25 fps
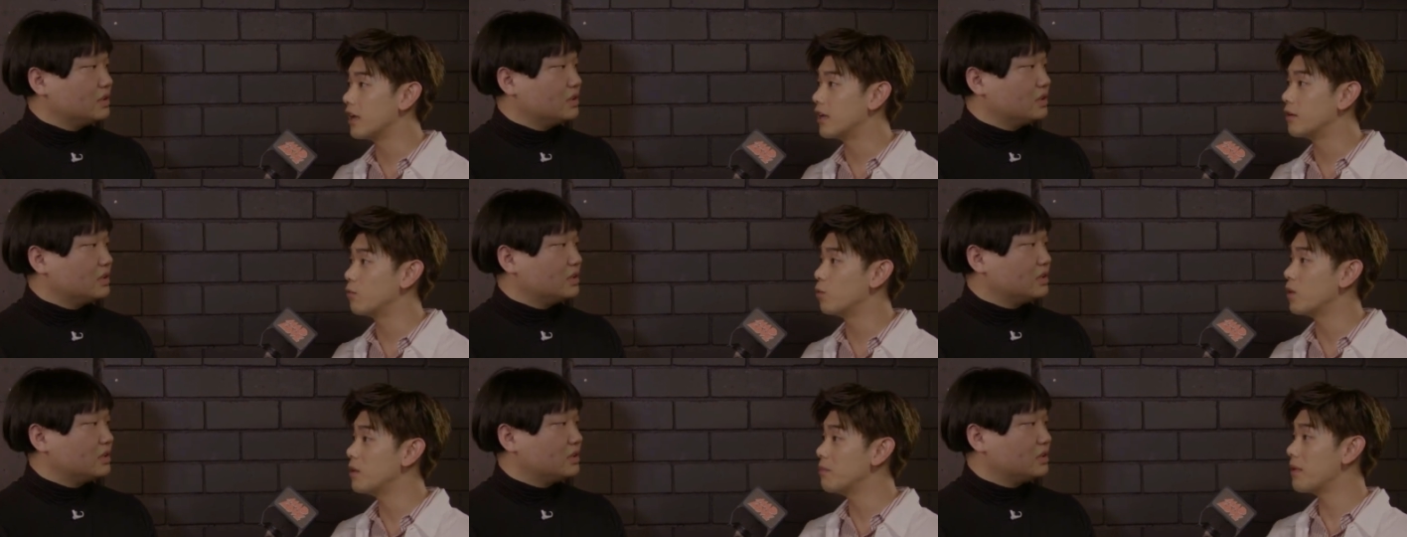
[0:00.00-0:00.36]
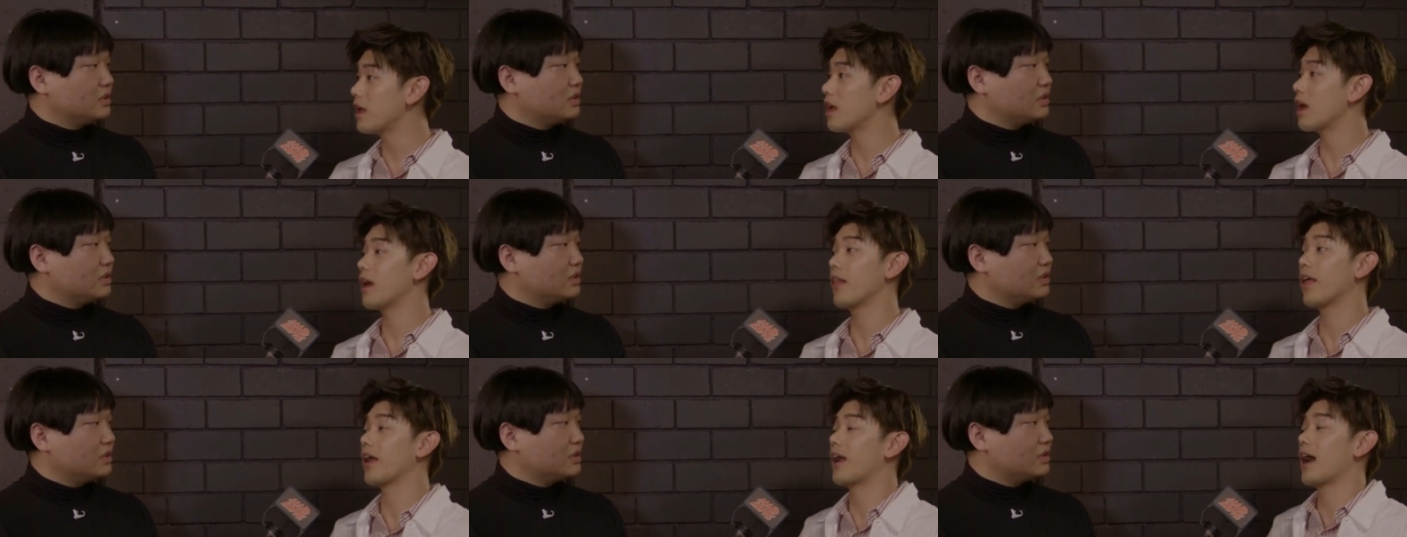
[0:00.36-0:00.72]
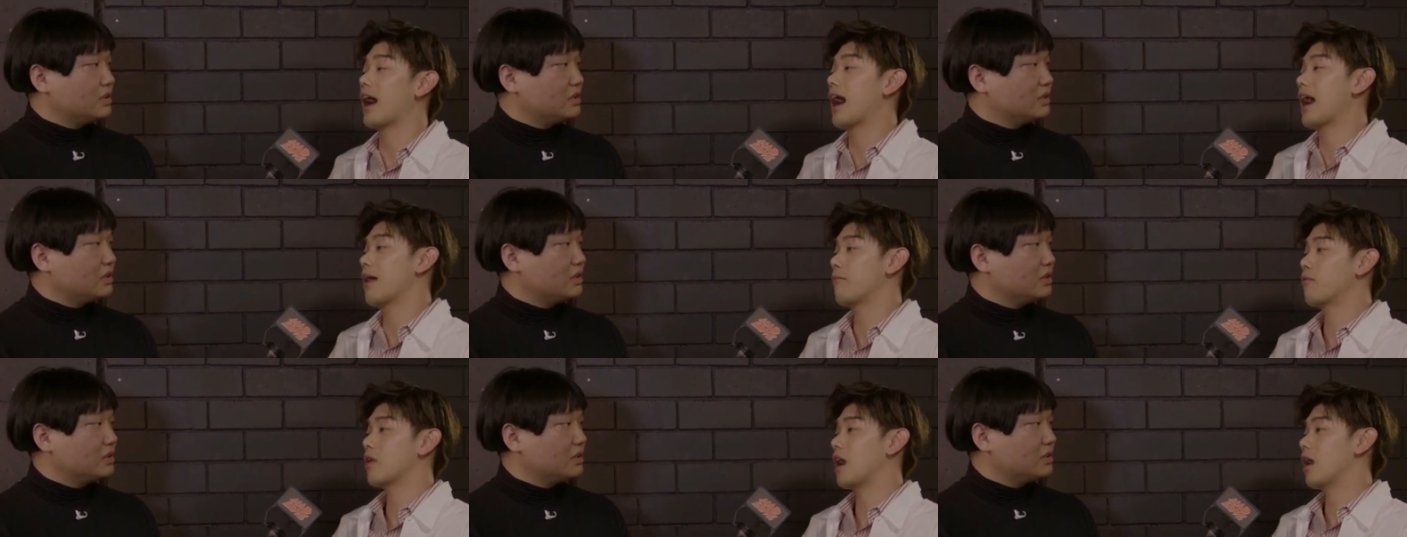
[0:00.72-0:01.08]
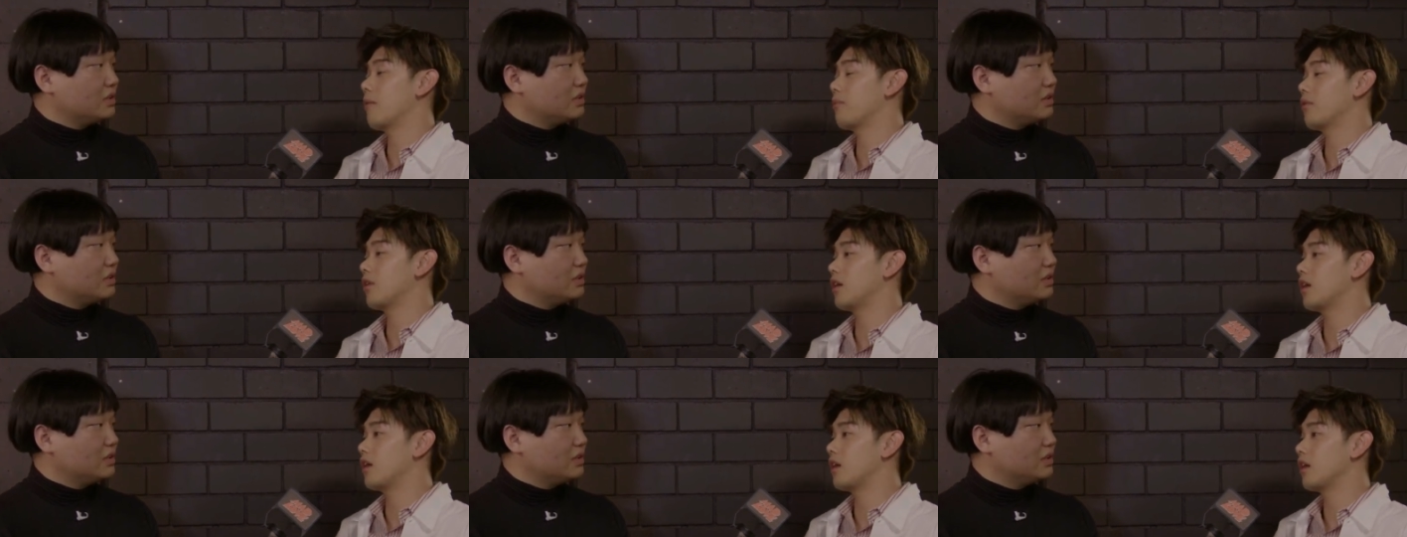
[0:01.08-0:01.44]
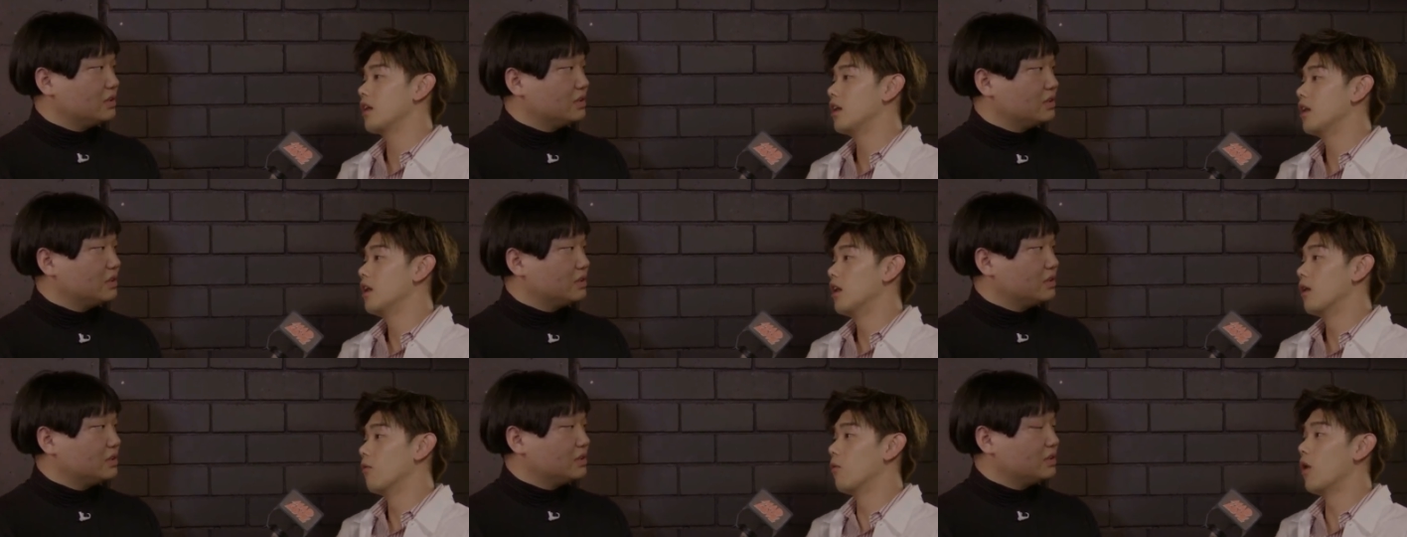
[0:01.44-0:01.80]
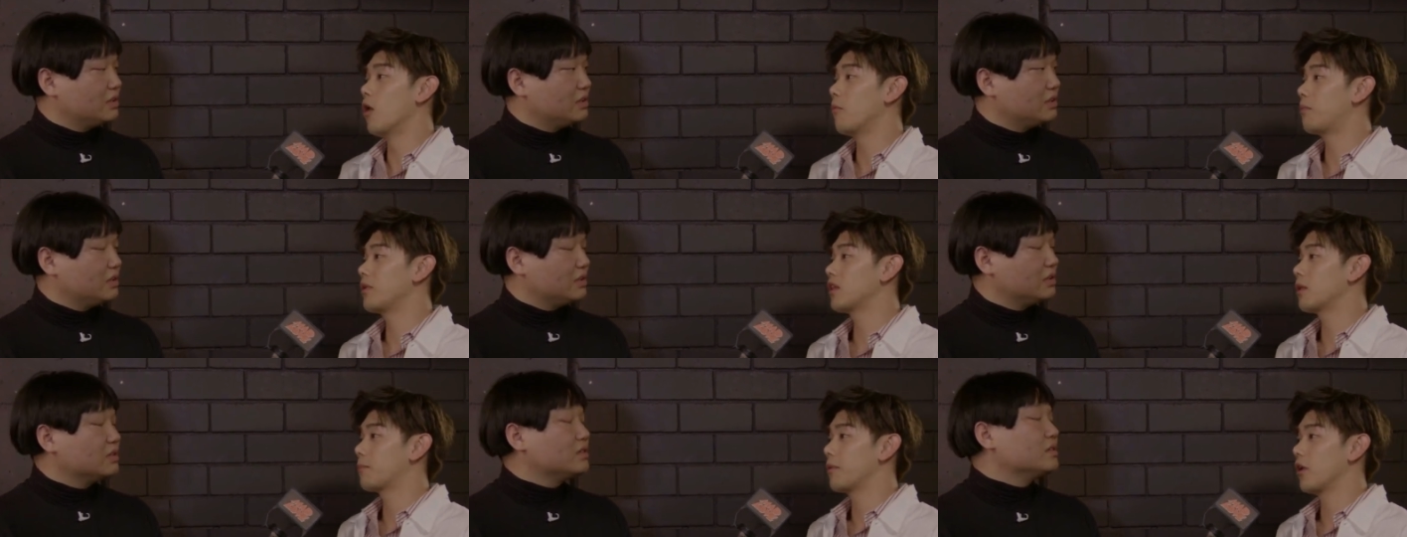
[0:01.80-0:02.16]
Speaker 1: and we may, like, I probably
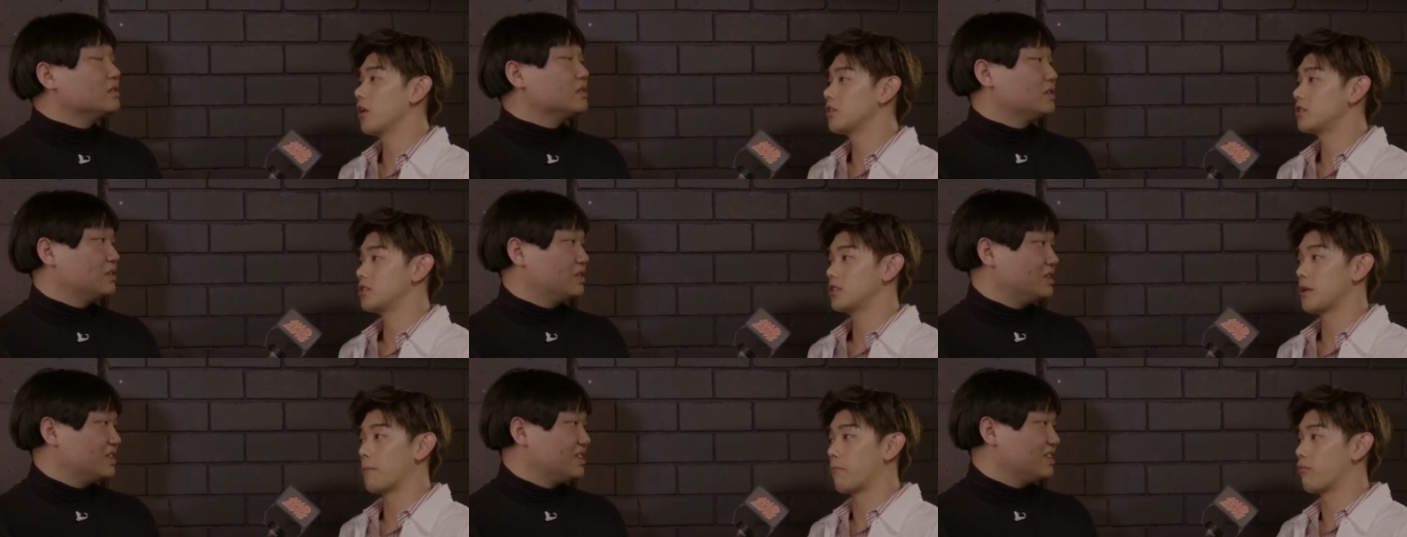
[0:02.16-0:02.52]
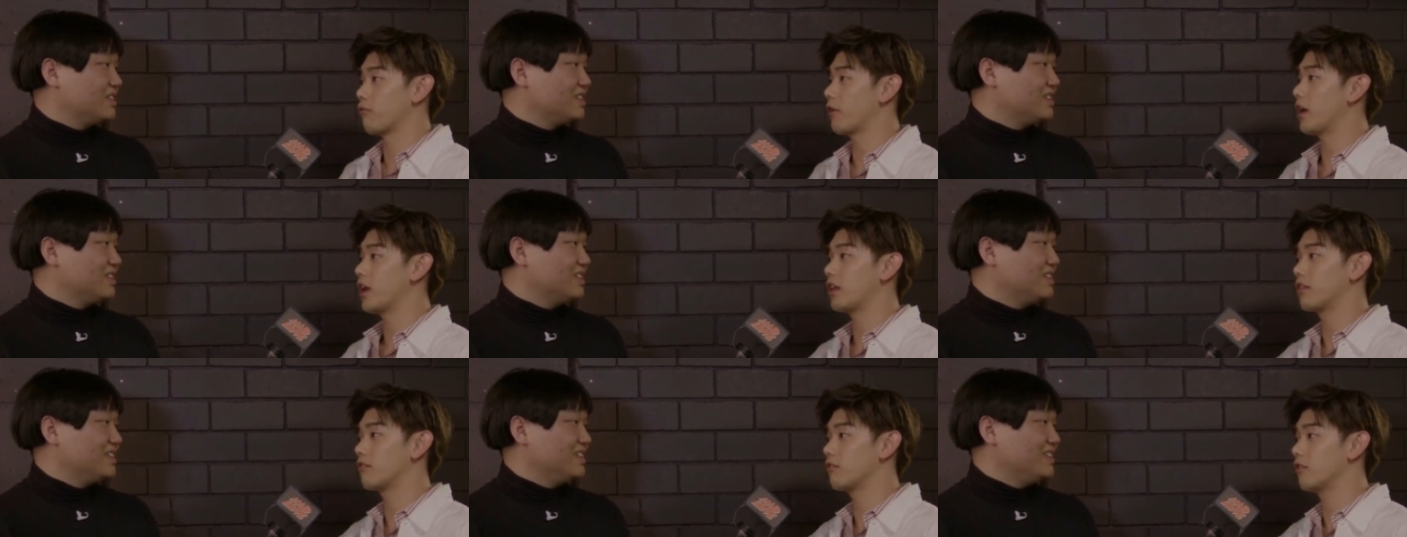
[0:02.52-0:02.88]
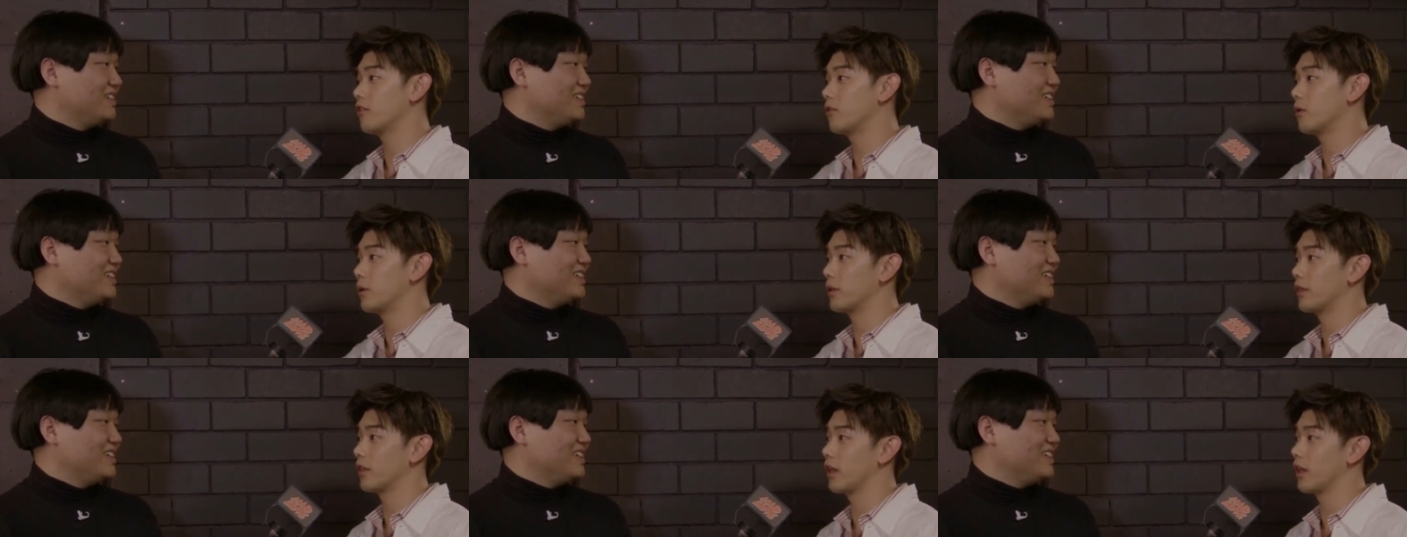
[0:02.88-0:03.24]
won't be the person to break through and